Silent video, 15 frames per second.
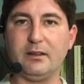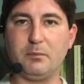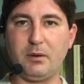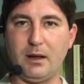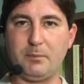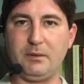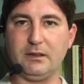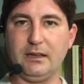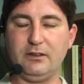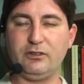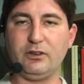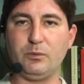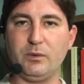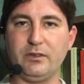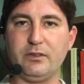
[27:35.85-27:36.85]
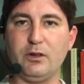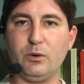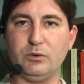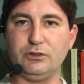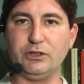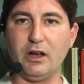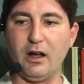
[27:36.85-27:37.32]
of the population with
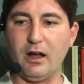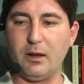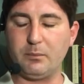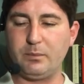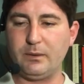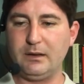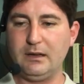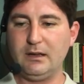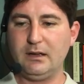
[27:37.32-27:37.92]
no job.